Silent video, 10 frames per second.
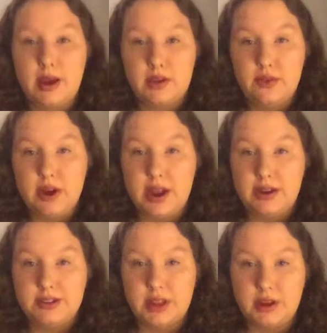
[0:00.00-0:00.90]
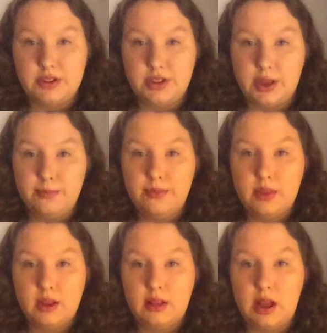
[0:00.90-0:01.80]
of your hand extended to them,
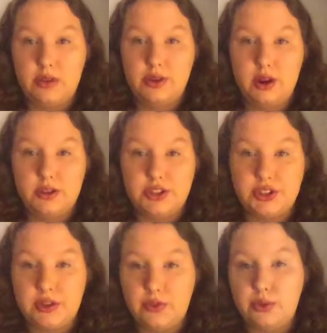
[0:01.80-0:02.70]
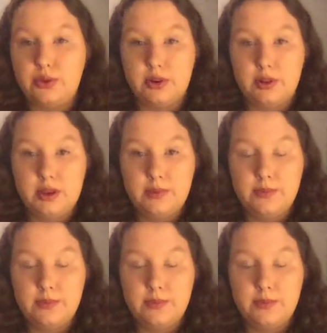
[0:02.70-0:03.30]
allow the dog to sniff you thoroughly.